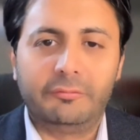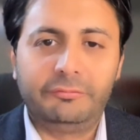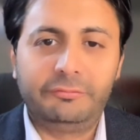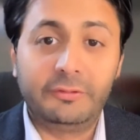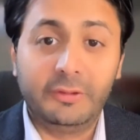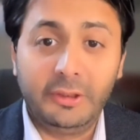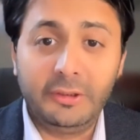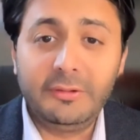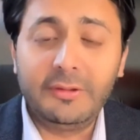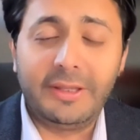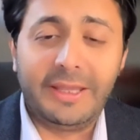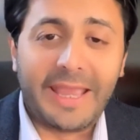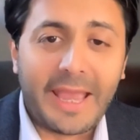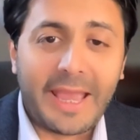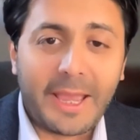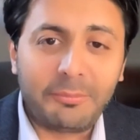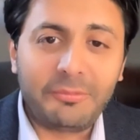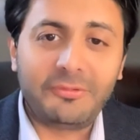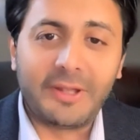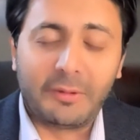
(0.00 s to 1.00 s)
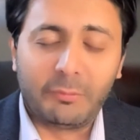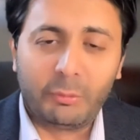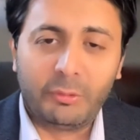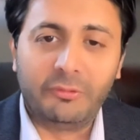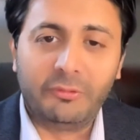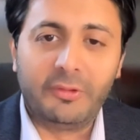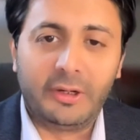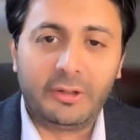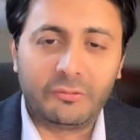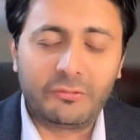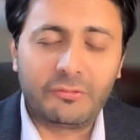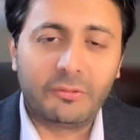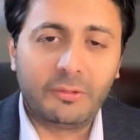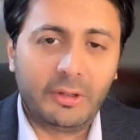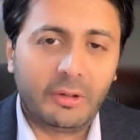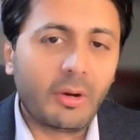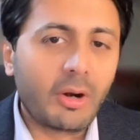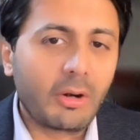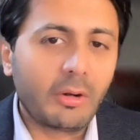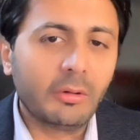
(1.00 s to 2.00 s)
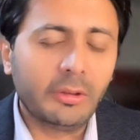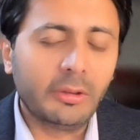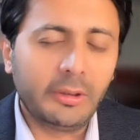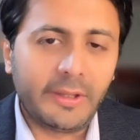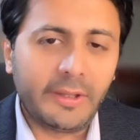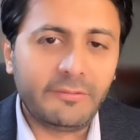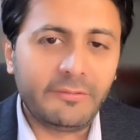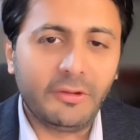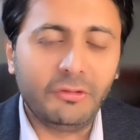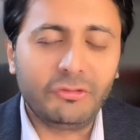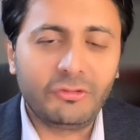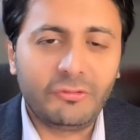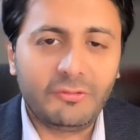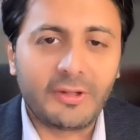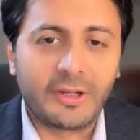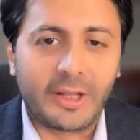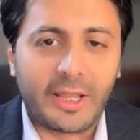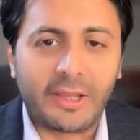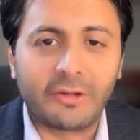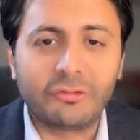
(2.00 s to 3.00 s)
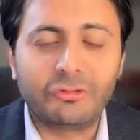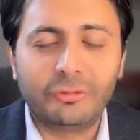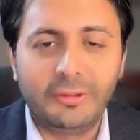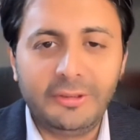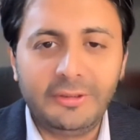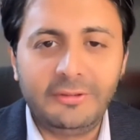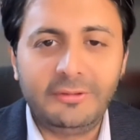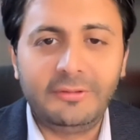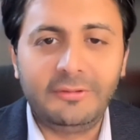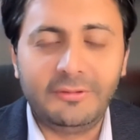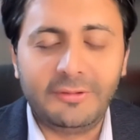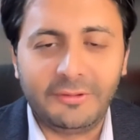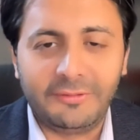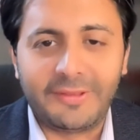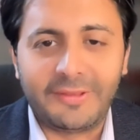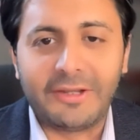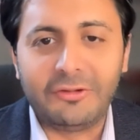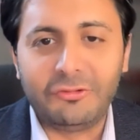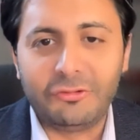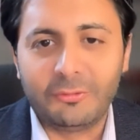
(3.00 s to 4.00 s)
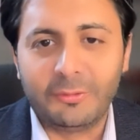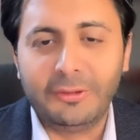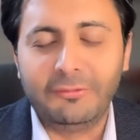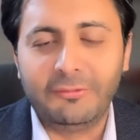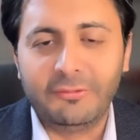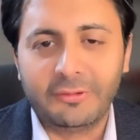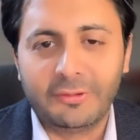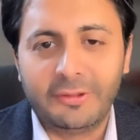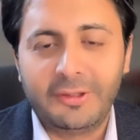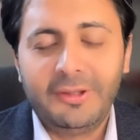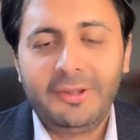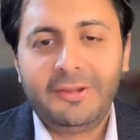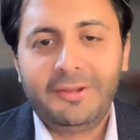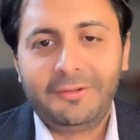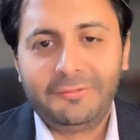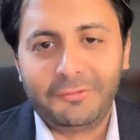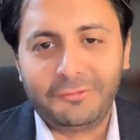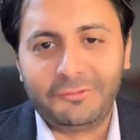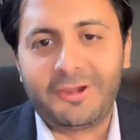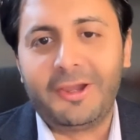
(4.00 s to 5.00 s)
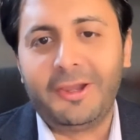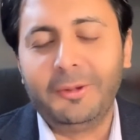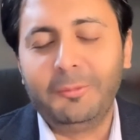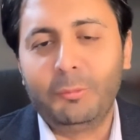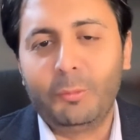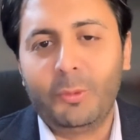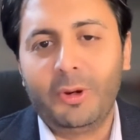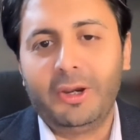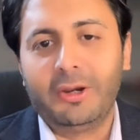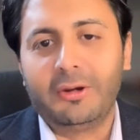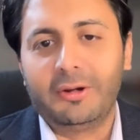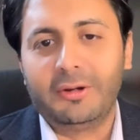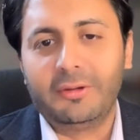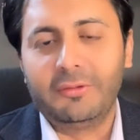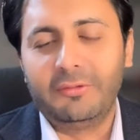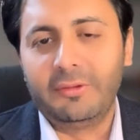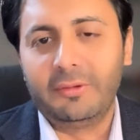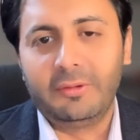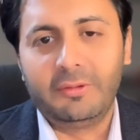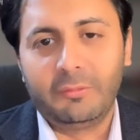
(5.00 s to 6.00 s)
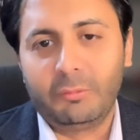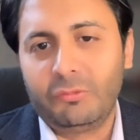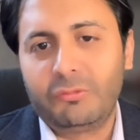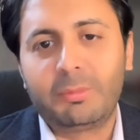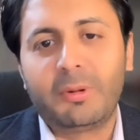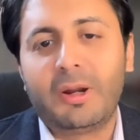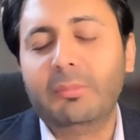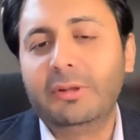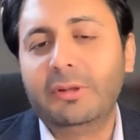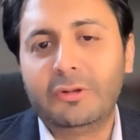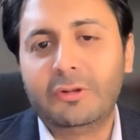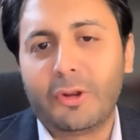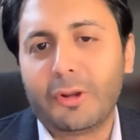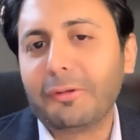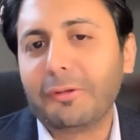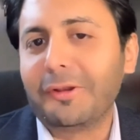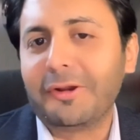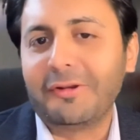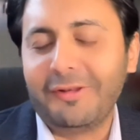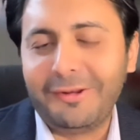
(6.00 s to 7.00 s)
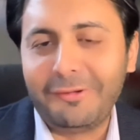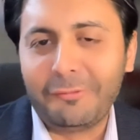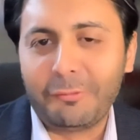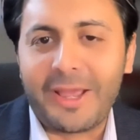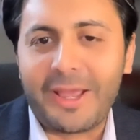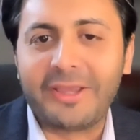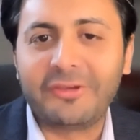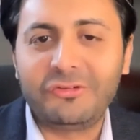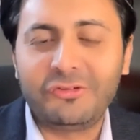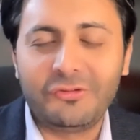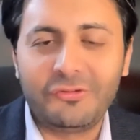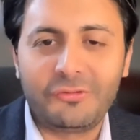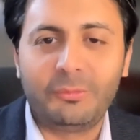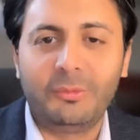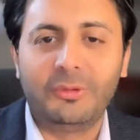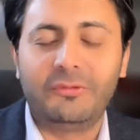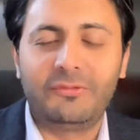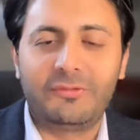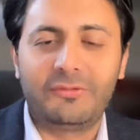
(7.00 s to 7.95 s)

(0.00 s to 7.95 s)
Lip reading: filling the gaps that were there. So there are organizations that actually did that during the time where there was probably not a lot of interactions with